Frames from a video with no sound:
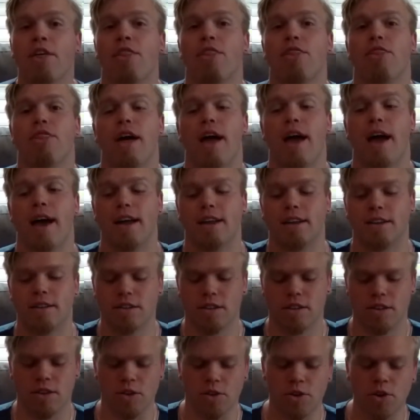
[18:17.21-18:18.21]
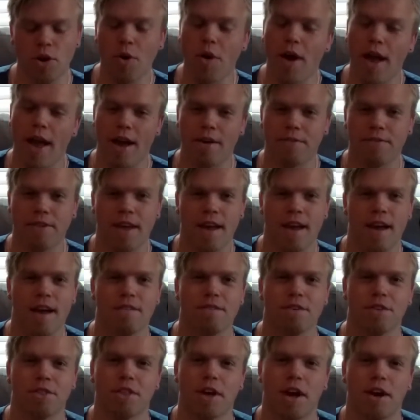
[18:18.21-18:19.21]
that you don't have to
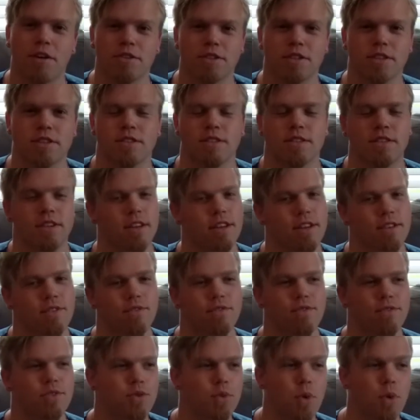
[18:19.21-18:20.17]
have a $1,000 and